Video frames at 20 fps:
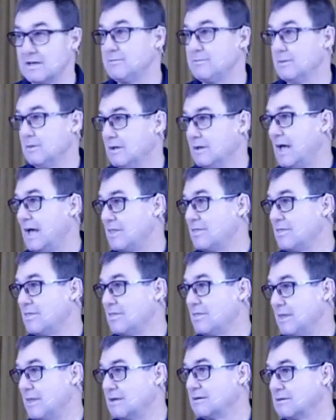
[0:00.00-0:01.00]
and
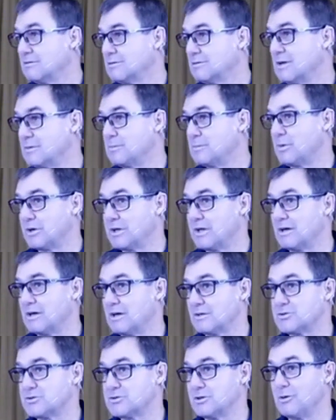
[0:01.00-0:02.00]
then to everybody else. You know,
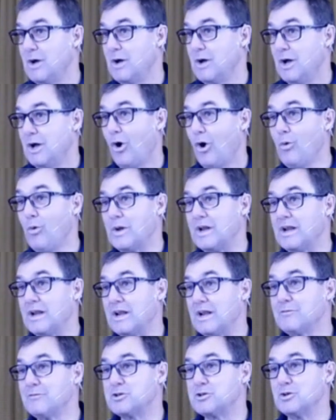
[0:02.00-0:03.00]
oh, we love to use
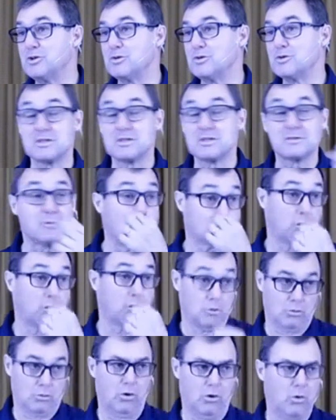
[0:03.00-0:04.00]
this. So oh,
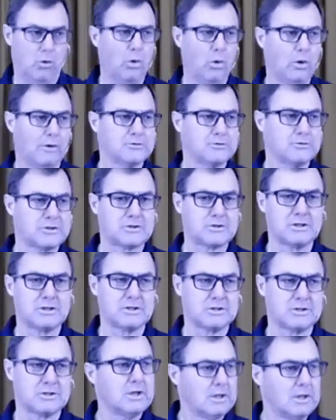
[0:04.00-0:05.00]
all those are sinners.
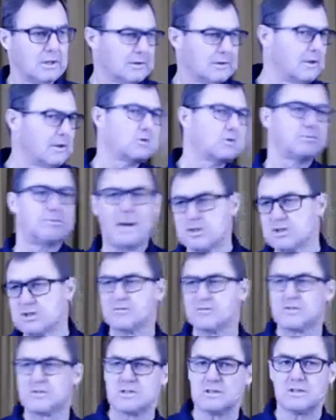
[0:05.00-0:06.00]
Those bunch of sinners.
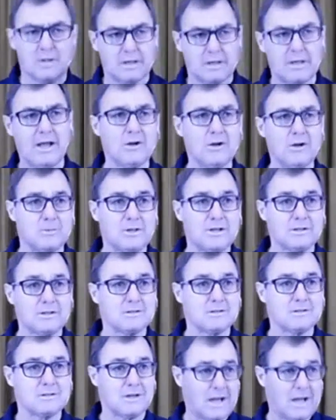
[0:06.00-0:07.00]
Now, hang on a minute. I'm
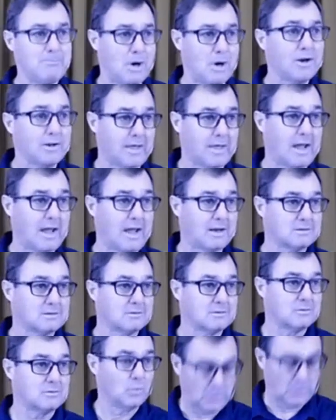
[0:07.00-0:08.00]
part of that. We are
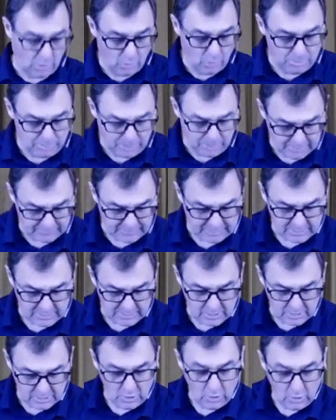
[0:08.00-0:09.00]
all part of it. For
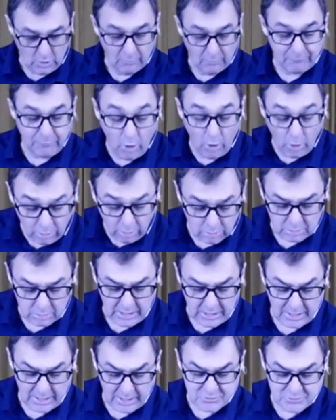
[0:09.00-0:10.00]
all have
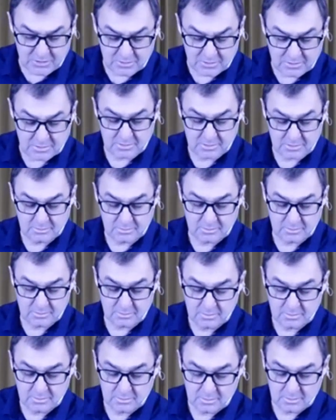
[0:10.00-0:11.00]
sinned
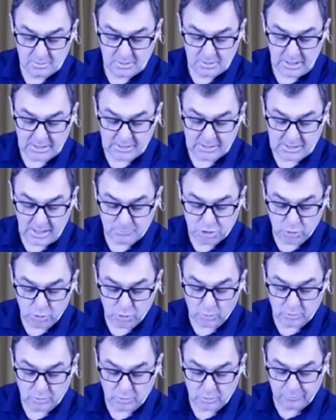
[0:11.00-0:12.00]
and come short,
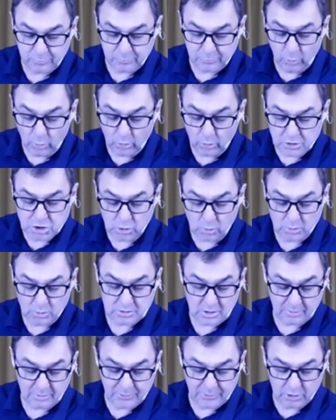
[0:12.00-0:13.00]
fallen short of the
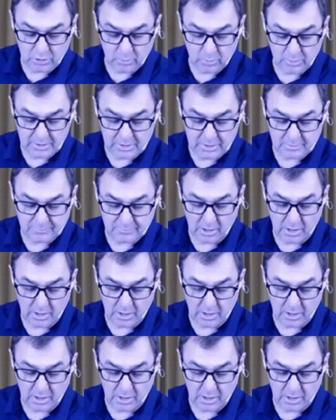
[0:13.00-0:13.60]
glory of God,